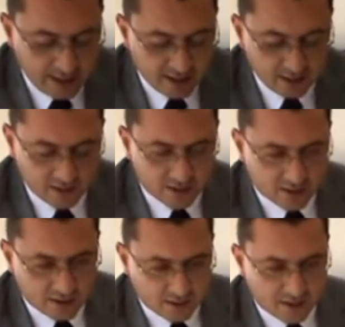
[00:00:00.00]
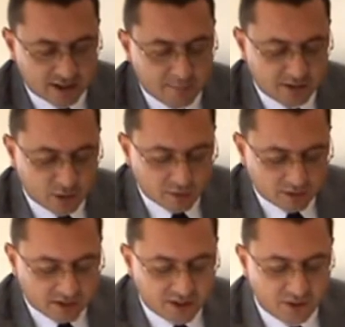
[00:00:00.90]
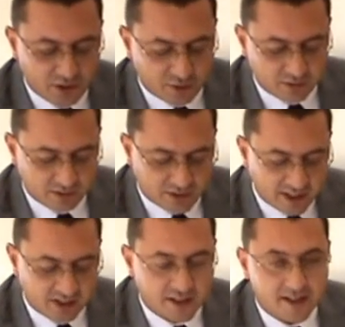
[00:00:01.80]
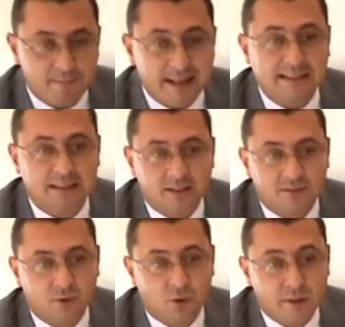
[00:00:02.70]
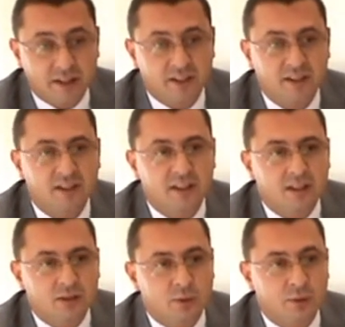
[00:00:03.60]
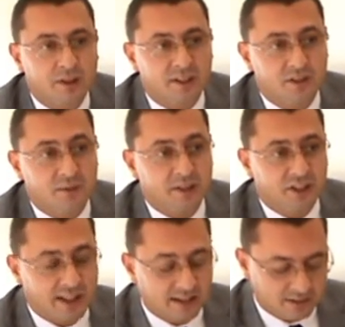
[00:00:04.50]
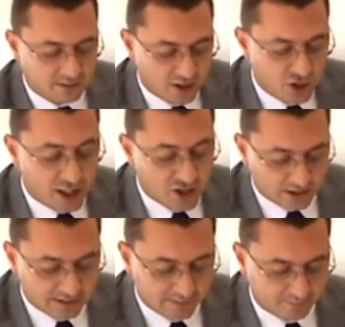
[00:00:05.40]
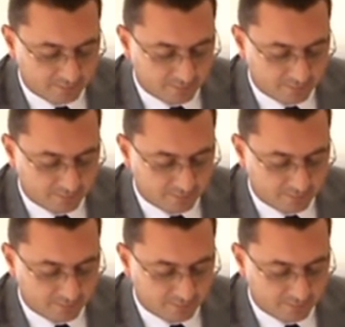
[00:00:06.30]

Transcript: and uh, a, a subsequent deteriorating capacity for money to intermediate exchanges.